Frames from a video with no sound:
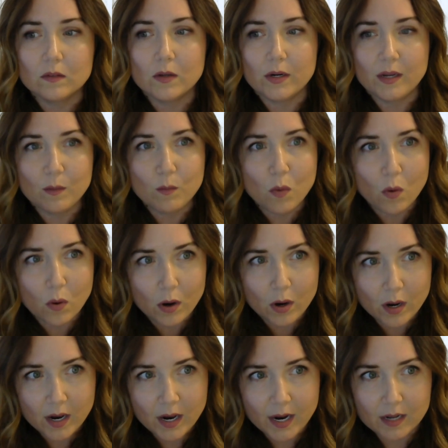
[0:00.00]
learning
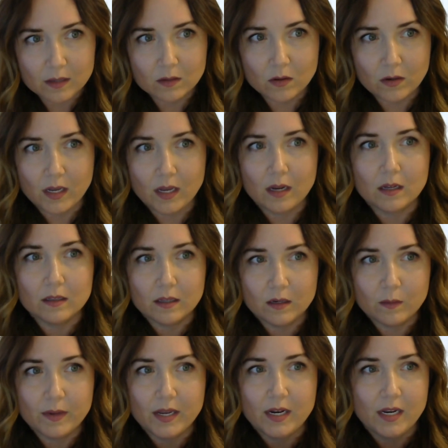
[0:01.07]
more and looking a
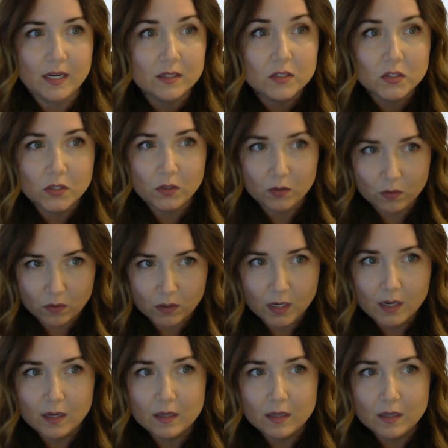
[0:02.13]
little bit into